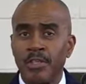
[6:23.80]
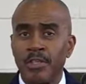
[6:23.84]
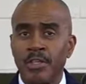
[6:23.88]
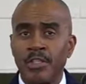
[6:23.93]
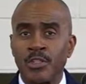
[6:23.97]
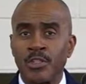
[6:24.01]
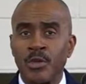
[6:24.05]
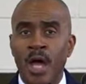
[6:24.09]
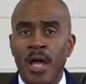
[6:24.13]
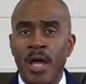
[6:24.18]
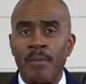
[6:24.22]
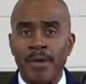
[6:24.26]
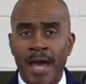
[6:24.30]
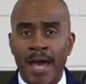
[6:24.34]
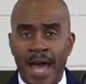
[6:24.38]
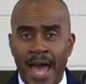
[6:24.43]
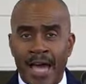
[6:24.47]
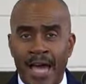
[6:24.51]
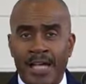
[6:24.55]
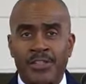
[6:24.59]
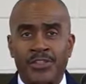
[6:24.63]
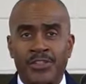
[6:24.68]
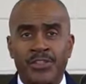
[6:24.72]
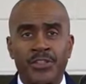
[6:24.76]
So I'm
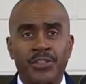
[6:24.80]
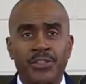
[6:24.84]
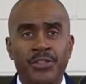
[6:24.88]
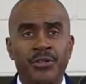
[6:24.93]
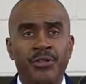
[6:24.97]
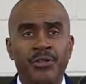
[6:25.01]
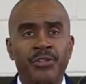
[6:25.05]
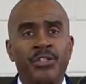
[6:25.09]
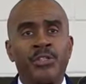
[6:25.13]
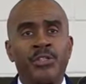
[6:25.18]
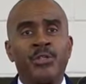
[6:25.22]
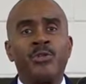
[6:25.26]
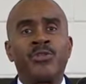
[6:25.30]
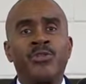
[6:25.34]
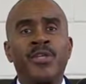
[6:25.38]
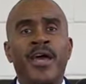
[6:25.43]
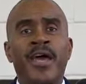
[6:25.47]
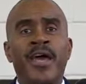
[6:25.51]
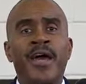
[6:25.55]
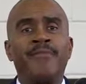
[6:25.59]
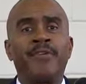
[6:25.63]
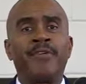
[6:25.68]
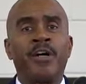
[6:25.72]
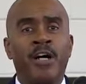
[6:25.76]
asking you, you that
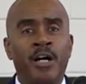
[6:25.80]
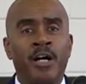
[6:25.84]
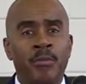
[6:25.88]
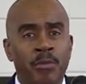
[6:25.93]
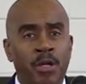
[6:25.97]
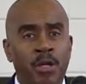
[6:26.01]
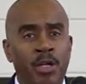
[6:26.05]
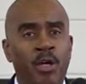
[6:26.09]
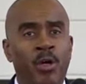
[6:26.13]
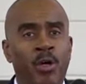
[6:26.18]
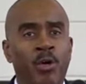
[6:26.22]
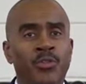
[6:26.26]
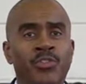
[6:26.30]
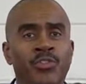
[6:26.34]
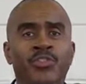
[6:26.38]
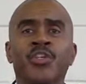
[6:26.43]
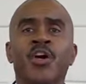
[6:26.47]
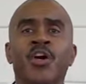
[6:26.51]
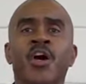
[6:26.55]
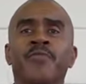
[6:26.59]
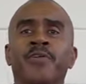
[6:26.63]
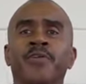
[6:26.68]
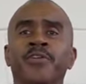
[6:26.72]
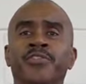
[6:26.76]
have upload
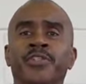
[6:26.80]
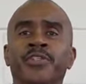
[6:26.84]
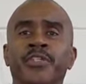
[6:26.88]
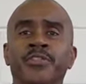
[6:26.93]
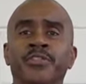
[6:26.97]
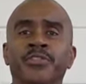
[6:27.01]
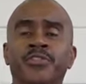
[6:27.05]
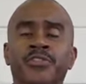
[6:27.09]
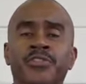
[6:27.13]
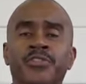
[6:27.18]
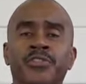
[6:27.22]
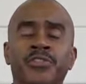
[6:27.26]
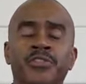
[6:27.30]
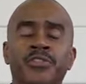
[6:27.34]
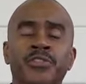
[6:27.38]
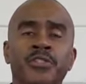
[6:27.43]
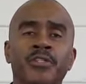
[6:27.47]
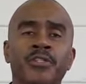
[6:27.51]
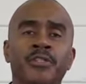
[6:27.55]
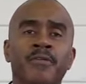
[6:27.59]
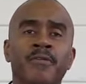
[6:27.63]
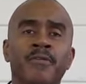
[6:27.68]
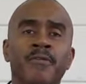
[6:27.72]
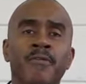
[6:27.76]
services,
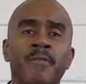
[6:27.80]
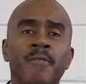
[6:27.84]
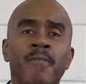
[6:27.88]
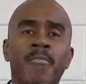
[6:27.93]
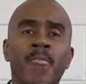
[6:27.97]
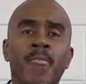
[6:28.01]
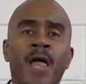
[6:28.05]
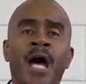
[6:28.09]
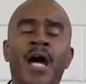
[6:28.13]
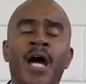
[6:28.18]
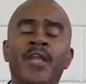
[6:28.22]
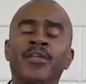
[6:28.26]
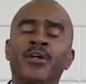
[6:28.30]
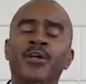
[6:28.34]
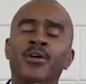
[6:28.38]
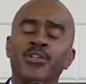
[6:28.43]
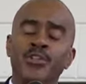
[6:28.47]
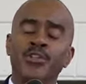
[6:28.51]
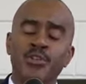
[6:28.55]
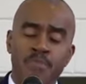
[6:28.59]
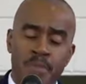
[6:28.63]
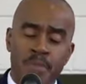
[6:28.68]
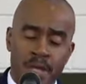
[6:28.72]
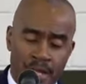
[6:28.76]
I know
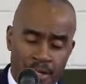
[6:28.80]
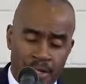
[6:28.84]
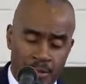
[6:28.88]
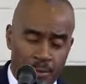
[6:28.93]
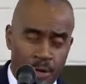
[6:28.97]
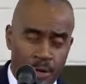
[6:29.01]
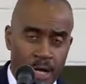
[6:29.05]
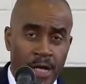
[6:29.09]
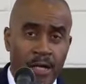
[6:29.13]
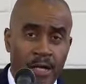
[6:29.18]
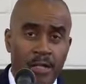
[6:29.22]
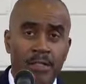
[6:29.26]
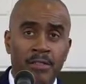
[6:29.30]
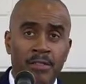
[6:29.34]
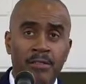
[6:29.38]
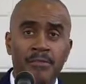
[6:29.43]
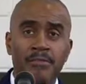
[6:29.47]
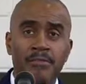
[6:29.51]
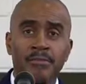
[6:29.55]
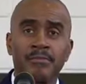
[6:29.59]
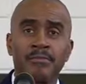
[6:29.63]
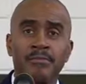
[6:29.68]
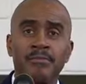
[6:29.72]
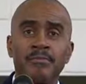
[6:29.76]
you mean well,
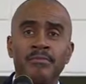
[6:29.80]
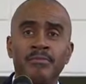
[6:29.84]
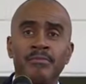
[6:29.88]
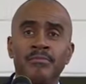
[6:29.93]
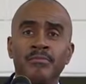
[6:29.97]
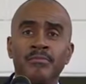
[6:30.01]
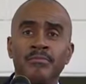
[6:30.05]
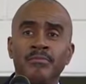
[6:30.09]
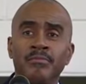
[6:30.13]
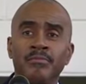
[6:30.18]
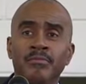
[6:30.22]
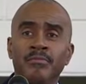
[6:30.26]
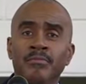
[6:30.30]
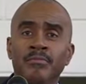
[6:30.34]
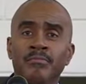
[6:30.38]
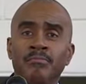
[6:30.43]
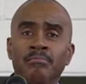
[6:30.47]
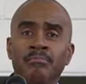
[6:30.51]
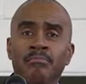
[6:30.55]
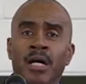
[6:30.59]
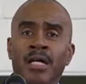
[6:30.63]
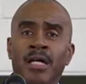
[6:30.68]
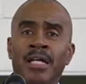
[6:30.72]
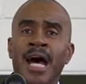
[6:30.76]

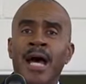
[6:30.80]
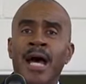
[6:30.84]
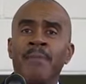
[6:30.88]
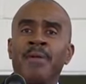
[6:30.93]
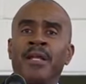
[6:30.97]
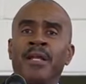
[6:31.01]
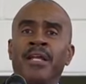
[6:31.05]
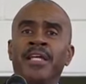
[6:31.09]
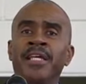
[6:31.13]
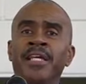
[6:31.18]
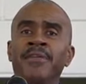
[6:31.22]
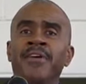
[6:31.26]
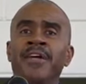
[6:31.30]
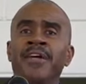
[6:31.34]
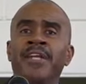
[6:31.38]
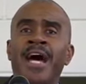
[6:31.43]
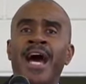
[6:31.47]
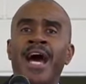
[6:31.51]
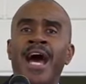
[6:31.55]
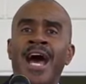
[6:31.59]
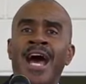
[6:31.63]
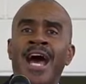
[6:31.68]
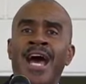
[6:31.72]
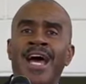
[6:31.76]
but I believe in a
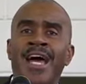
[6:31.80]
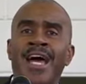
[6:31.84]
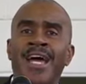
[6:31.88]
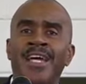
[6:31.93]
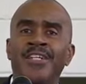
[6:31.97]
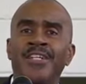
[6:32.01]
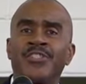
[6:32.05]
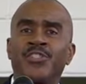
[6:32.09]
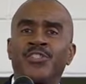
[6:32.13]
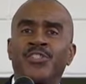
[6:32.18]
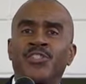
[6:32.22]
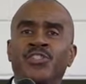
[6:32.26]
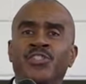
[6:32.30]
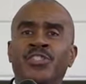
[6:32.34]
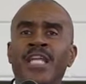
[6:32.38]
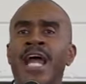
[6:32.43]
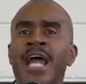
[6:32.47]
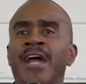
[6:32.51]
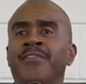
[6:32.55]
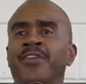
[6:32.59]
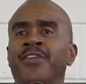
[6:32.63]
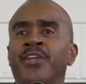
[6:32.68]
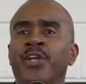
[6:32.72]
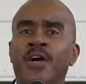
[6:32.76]
high
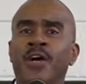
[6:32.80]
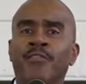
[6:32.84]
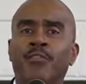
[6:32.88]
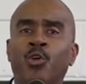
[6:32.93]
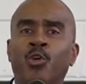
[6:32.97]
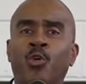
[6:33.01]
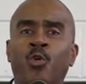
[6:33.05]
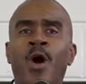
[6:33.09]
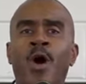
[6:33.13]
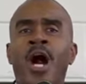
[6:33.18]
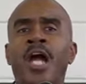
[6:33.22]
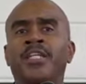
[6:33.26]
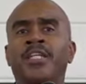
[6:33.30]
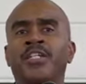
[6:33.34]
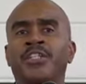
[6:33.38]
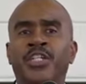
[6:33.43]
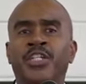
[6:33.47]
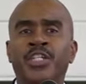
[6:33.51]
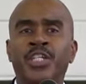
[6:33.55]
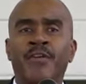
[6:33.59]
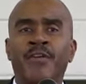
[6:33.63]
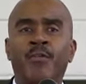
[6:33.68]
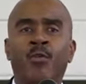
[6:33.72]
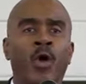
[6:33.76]
standard of
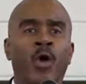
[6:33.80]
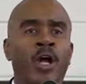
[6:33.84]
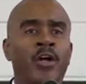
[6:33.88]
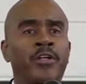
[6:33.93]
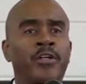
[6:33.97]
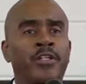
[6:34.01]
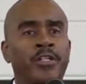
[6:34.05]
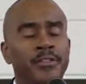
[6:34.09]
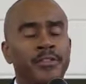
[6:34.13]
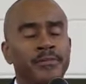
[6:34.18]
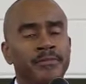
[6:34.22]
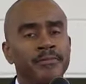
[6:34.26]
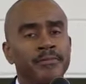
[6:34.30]
quality of work.